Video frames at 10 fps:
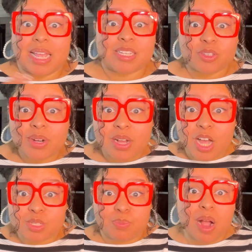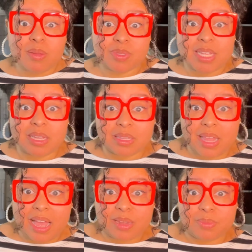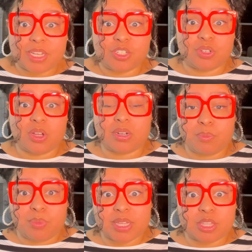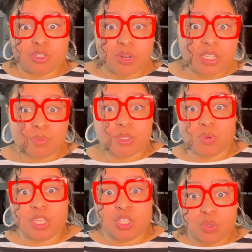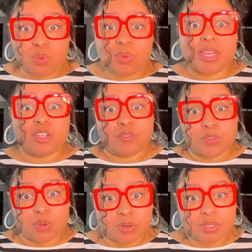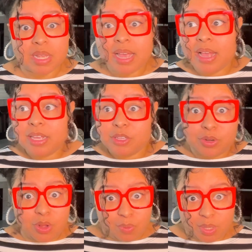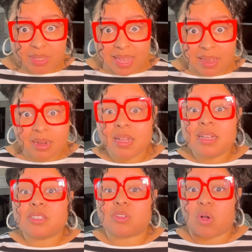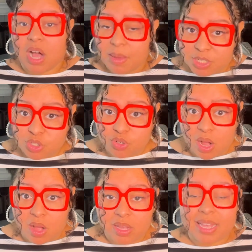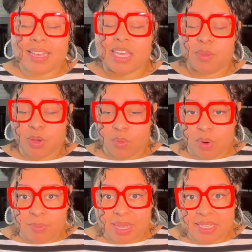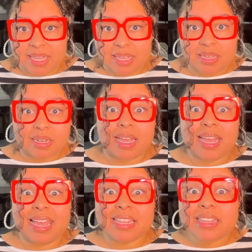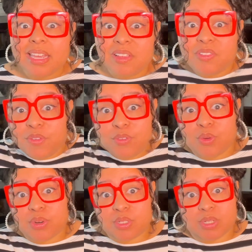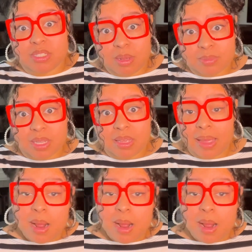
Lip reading: that's going to cause problems down the line because you're going to break the trust between you and your viewers. You don't want that. So come in strong, keep your word by the end, and leave the viewers with something,